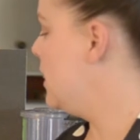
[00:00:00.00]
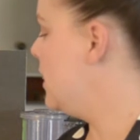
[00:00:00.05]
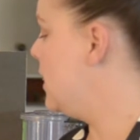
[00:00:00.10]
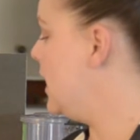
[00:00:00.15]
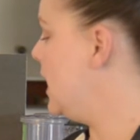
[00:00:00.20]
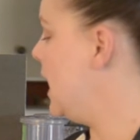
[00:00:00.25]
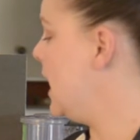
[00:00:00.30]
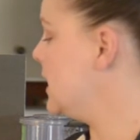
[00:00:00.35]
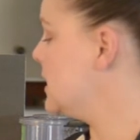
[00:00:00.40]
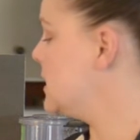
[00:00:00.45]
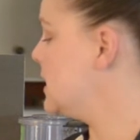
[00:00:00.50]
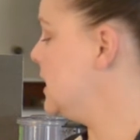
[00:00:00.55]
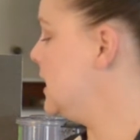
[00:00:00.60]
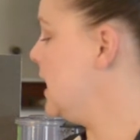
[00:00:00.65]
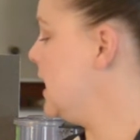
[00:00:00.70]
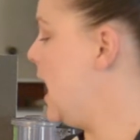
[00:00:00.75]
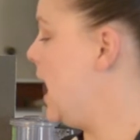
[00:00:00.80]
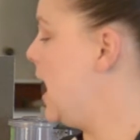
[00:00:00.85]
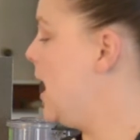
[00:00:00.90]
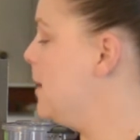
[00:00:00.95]
The next thing
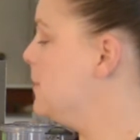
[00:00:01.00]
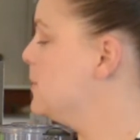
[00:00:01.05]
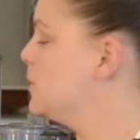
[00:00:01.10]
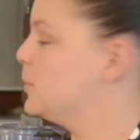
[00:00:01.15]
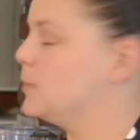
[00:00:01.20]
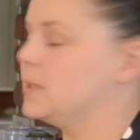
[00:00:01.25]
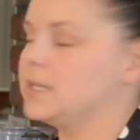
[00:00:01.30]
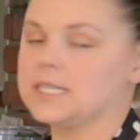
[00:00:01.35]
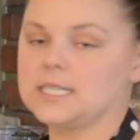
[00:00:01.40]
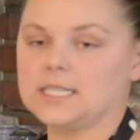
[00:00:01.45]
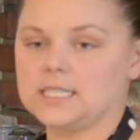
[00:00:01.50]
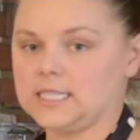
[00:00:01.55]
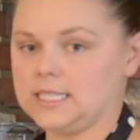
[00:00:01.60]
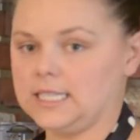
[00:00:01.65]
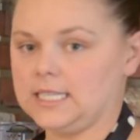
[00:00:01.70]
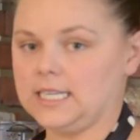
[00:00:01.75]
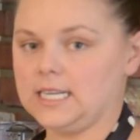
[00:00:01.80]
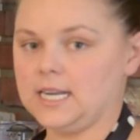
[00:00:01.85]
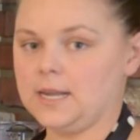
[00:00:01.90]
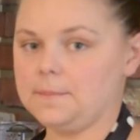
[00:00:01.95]
that helps with the
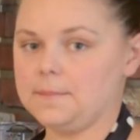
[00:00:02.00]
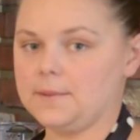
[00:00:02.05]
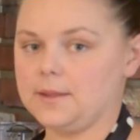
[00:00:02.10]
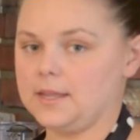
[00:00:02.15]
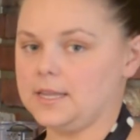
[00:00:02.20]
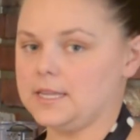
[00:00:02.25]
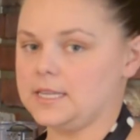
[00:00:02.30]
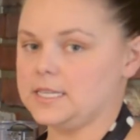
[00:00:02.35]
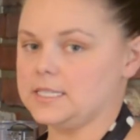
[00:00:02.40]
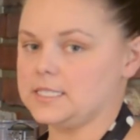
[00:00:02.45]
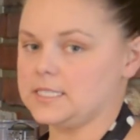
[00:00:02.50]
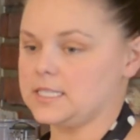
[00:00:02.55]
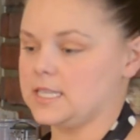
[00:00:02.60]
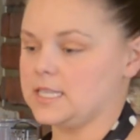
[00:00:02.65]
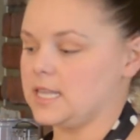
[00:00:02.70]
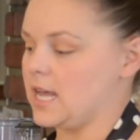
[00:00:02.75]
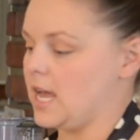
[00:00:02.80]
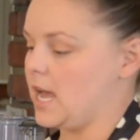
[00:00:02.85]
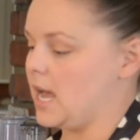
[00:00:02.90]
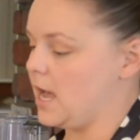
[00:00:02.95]
cleanup is
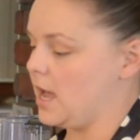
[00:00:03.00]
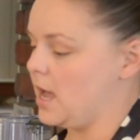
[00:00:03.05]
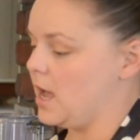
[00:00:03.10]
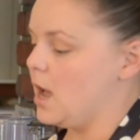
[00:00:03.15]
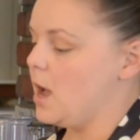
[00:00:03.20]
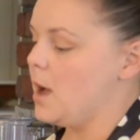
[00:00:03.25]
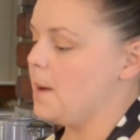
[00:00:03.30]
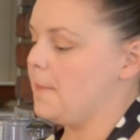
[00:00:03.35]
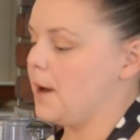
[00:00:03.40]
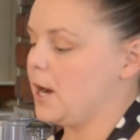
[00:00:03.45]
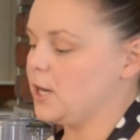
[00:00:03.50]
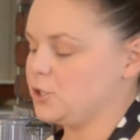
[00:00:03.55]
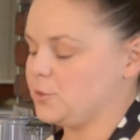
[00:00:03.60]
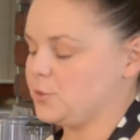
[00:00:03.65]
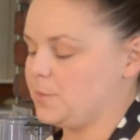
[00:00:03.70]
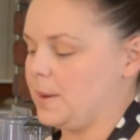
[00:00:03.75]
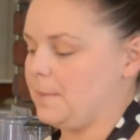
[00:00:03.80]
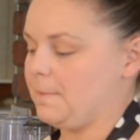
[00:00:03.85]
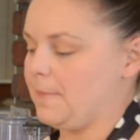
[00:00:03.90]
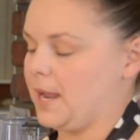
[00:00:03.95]
the
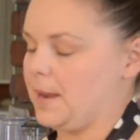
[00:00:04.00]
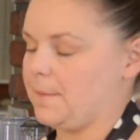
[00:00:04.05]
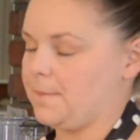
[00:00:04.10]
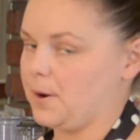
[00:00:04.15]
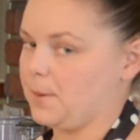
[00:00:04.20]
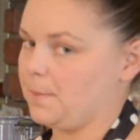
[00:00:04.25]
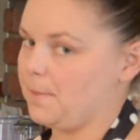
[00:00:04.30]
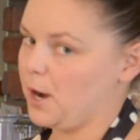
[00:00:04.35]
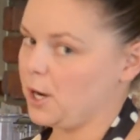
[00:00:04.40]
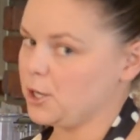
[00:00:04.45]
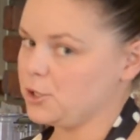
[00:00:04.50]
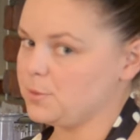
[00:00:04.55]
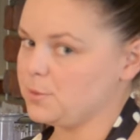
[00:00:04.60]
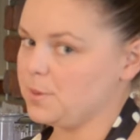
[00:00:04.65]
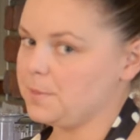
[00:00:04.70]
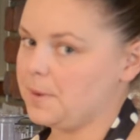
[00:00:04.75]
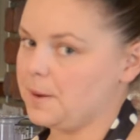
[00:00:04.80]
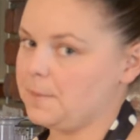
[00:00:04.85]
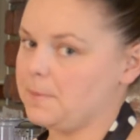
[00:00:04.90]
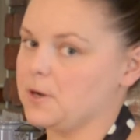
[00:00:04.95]
parchment paper.
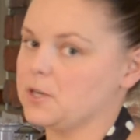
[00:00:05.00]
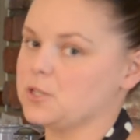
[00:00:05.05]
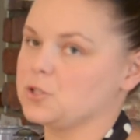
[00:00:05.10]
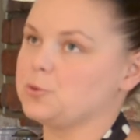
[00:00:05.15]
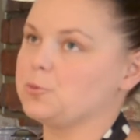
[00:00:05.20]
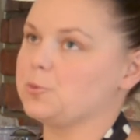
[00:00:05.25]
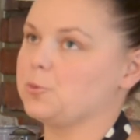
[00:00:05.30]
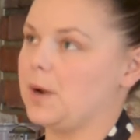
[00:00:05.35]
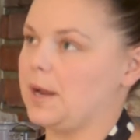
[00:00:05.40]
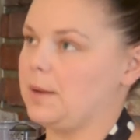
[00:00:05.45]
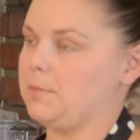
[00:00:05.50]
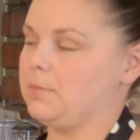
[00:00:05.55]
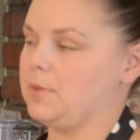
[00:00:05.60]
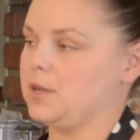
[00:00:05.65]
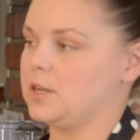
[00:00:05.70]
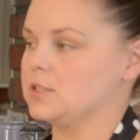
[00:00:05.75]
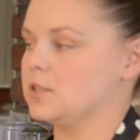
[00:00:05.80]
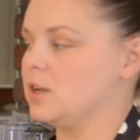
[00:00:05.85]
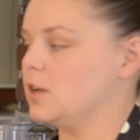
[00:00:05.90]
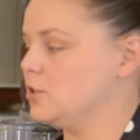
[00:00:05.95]
Parchment paper is great
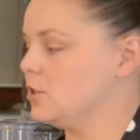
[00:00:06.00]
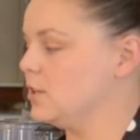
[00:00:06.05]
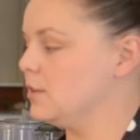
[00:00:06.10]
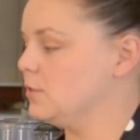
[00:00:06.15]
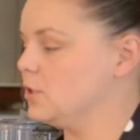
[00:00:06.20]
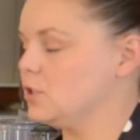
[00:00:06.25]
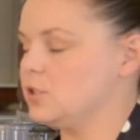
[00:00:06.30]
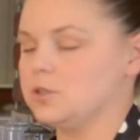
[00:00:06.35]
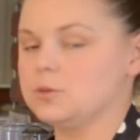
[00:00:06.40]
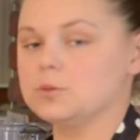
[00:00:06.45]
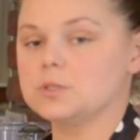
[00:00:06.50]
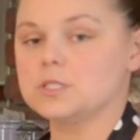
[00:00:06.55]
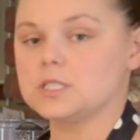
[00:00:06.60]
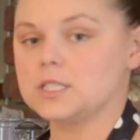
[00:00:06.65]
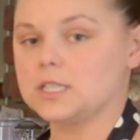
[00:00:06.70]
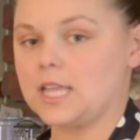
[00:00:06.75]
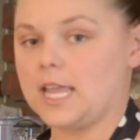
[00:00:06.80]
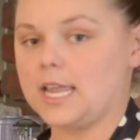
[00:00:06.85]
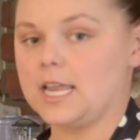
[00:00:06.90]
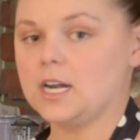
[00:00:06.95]
because all you have to do is
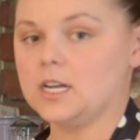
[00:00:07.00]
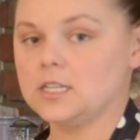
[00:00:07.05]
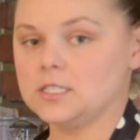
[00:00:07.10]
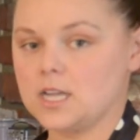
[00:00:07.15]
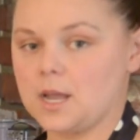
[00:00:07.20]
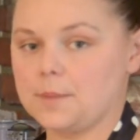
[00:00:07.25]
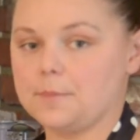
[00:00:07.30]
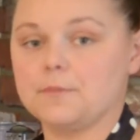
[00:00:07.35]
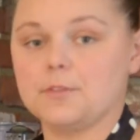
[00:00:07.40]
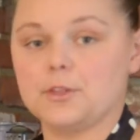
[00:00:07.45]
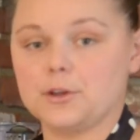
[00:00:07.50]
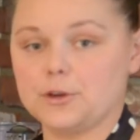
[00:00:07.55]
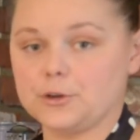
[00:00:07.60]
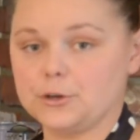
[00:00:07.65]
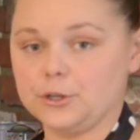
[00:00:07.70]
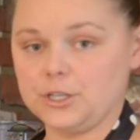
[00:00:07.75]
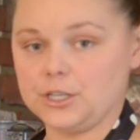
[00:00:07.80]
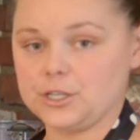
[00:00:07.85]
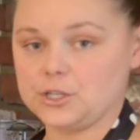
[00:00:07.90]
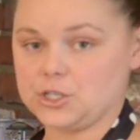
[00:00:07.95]
lay it on top of the
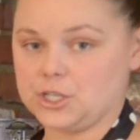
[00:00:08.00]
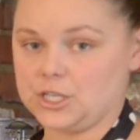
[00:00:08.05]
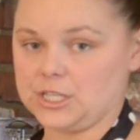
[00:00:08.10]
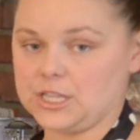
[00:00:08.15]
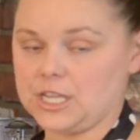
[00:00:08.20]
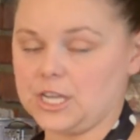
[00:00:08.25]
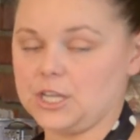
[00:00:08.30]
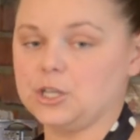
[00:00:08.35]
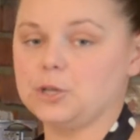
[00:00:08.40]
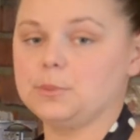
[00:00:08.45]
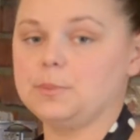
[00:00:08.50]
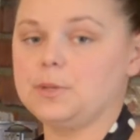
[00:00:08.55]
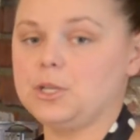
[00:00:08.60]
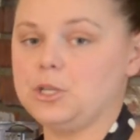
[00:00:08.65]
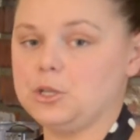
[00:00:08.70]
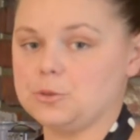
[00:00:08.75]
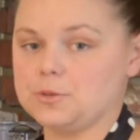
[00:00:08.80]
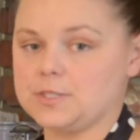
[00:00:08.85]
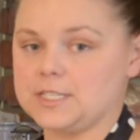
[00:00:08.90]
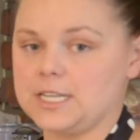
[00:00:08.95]
cookie sheet that you'll be
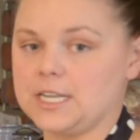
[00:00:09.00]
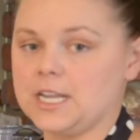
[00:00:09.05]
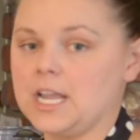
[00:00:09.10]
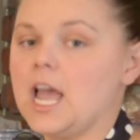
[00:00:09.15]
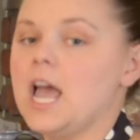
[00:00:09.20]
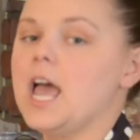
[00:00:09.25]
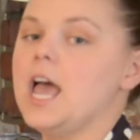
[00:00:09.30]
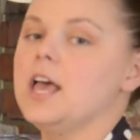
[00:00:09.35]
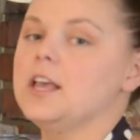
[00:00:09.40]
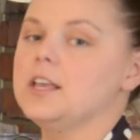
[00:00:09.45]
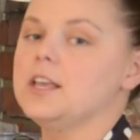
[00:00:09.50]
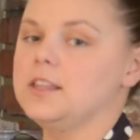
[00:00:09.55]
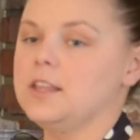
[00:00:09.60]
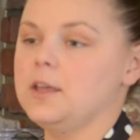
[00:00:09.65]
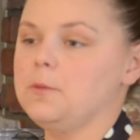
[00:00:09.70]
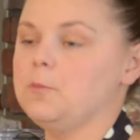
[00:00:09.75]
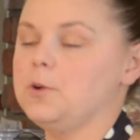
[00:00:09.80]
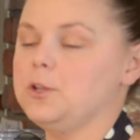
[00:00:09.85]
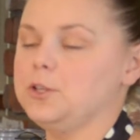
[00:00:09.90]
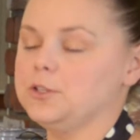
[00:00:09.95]
using, and
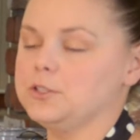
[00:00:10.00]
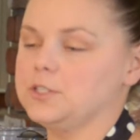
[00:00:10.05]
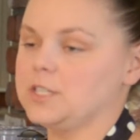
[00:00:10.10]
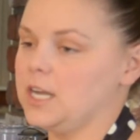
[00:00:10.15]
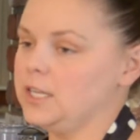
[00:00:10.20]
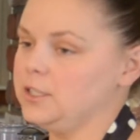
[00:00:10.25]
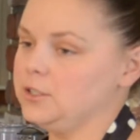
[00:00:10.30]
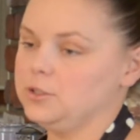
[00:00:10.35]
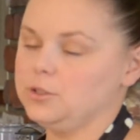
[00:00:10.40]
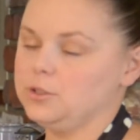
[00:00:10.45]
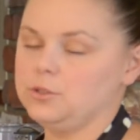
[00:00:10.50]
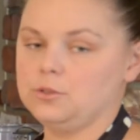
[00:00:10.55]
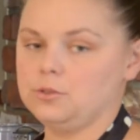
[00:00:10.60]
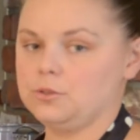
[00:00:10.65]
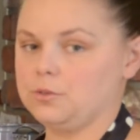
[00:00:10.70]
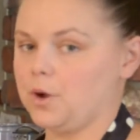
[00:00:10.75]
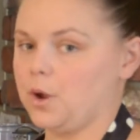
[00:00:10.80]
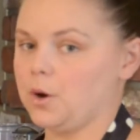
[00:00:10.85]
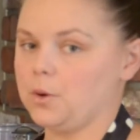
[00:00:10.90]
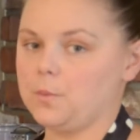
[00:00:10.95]
then when you're done, you
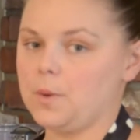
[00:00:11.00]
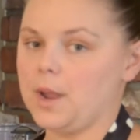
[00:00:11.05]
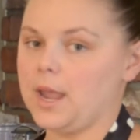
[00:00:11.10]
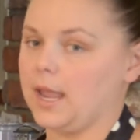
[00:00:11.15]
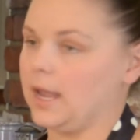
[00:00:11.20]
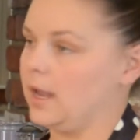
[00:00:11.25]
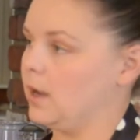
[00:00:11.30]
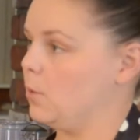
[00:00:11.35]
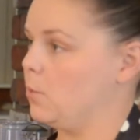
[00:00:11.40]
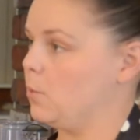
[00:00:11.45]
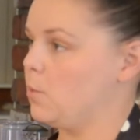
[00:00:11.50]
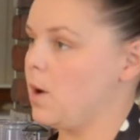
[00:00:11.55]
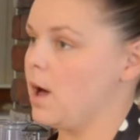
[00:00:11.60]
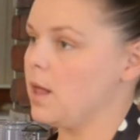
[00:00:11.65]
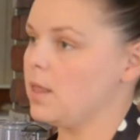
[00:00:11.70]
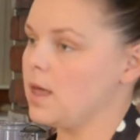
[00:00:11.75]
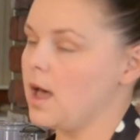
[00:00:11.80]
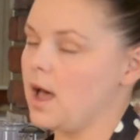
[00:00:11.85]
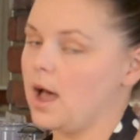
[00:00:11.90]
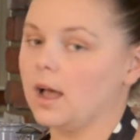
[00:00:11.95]
throw it away.
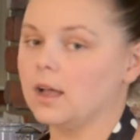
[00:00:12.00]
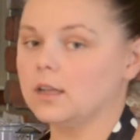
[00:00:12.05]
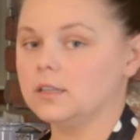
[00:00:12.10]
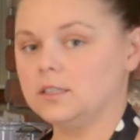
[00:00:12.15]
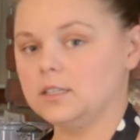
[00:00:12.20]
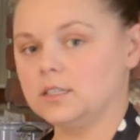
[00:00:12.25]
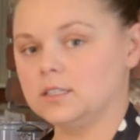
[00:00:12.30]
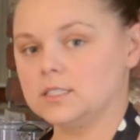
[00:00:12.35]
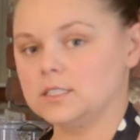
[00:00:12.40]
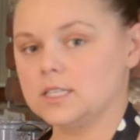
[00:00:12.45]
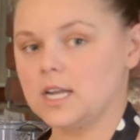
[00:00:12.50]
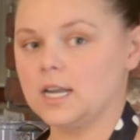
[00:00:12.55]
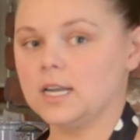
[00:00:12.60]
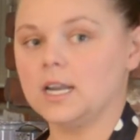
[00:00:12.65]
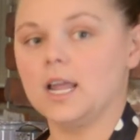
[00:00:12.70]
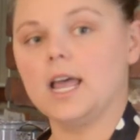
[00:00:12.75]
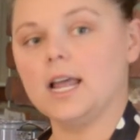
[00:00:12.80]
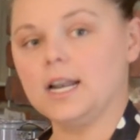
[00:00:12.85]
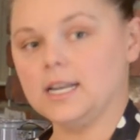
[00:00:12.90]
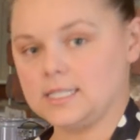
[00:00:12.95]
Voila, you're done
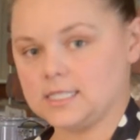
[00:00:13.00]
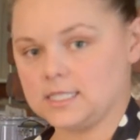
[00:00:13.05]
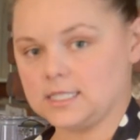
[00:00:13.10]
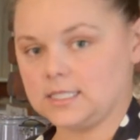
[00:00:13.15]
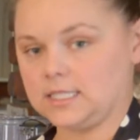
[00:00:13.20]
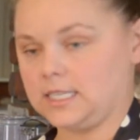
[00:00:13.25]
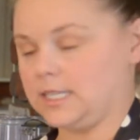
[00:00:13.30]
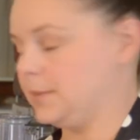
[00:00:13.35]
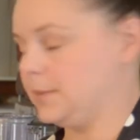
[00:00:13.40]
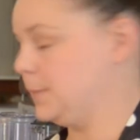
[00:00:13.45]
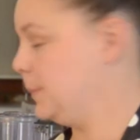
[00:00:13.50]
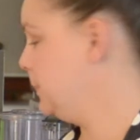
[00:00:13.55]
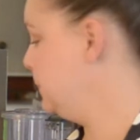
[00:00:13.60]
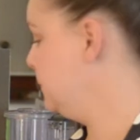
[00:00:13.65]
and it's clean.